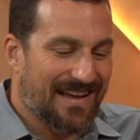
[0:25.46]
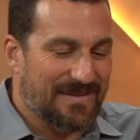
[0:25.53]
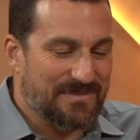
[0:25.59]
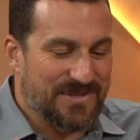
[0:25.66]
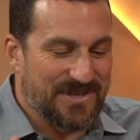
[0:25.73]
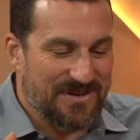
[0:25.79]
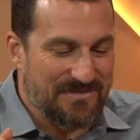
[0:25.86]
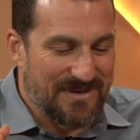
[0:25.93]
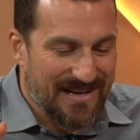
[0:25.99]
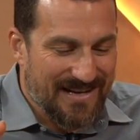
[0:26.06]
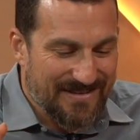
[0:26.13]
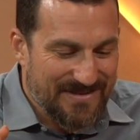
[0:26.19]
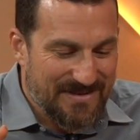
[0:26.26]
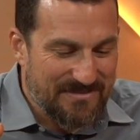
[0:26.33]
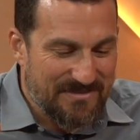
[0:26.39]
I'm sure
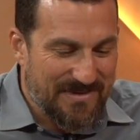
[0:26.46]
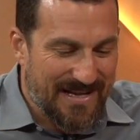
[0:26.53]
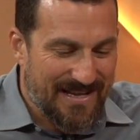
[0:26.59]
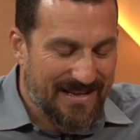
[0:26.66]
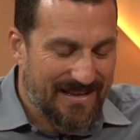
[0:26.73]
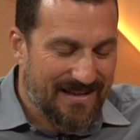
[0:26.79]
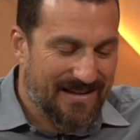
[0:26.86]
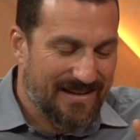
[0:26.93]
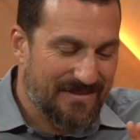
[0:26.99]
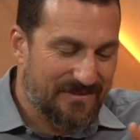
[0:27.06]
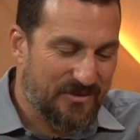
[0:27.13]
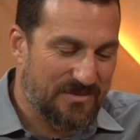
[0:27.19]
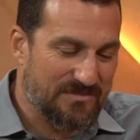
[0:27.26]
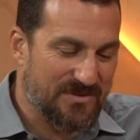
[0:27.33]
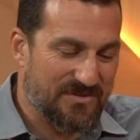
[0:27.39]
some of my
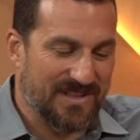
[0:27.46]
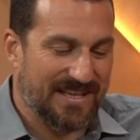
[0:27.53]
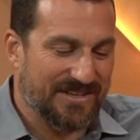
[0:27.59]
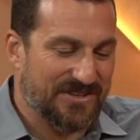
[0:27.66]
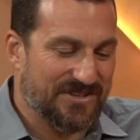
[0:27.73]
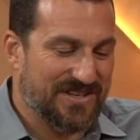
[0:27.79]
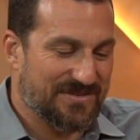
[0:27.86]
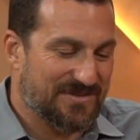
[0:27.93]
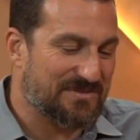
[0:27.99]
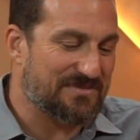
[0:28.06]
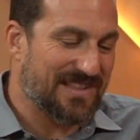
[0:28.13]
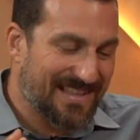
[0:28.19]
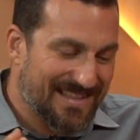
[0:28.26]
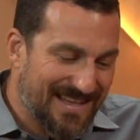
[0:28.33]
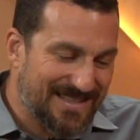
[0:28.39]
former relationships would
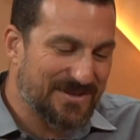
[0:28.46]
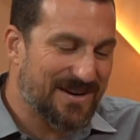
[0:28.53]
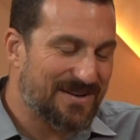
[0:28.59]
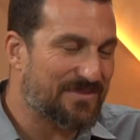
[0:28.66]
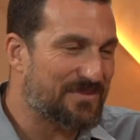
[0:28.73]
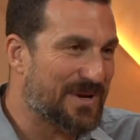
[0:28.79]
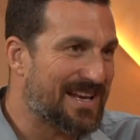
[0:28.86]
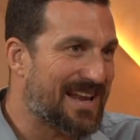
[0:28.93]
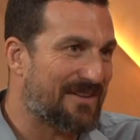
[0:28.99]
be like, that's right, we